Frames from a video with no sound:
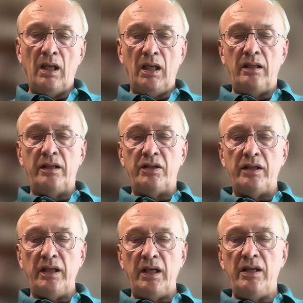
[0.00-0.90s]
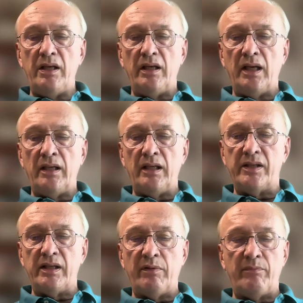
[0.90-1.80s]
In addition, India
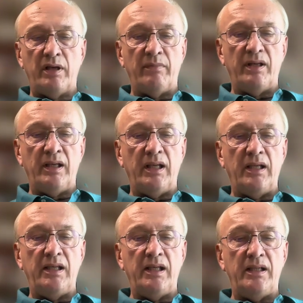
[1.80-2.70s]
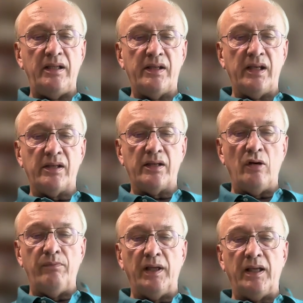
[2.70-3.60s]
annexed Upper Burma in 1886,
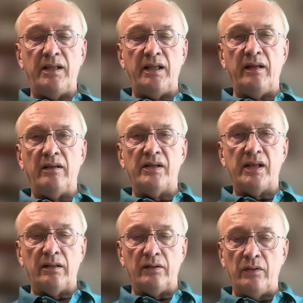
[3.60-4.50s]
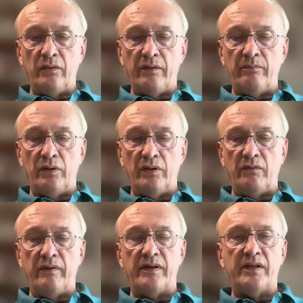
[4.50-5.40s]
complicating the unsettled northern border
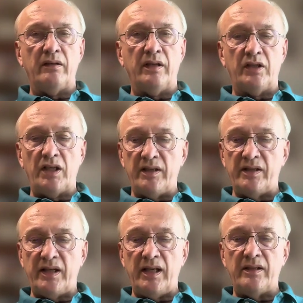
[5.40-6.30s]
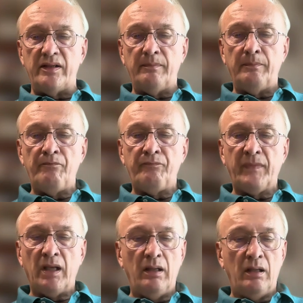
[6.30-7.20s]
with the Shan states.
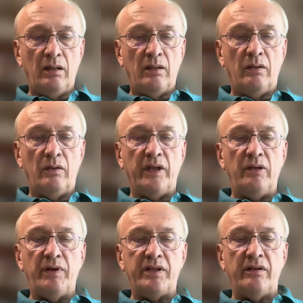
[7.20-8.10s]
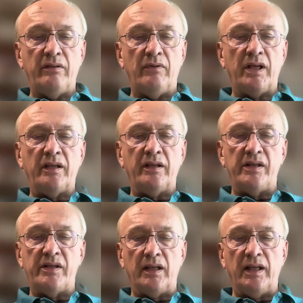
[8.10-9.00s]
Although Britain
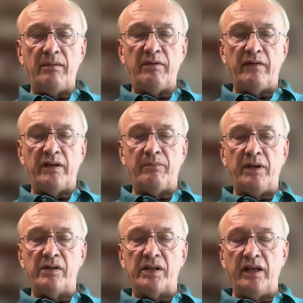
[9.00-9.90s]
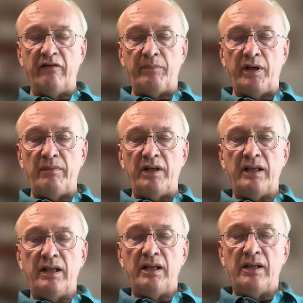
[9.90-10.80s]
recognized the claim of the deposed King of
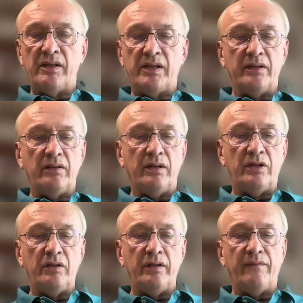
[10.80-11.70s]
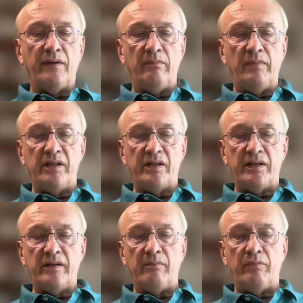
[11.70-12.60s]
Burma, Satow assured the foreign
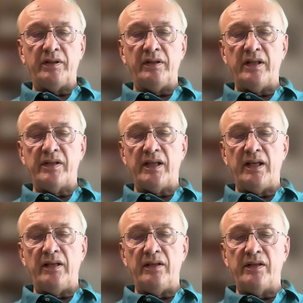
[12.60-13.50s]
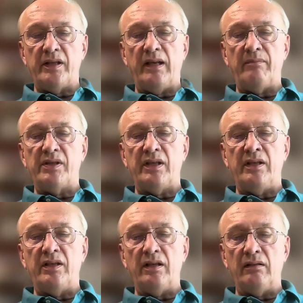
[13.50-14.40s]
minister that Britain desired Siam's
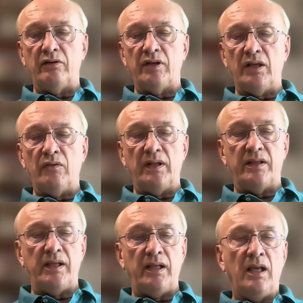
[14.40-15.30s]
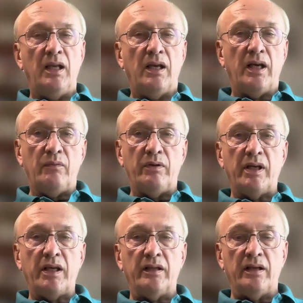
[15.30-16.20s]
internal tranquility and would
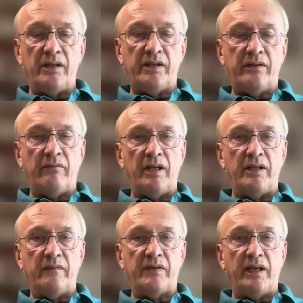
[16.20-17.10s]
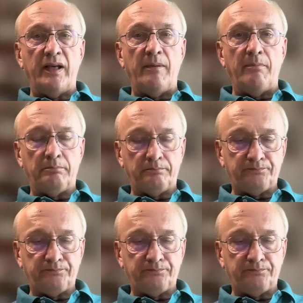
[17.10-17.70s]
recognize the rights of Siam.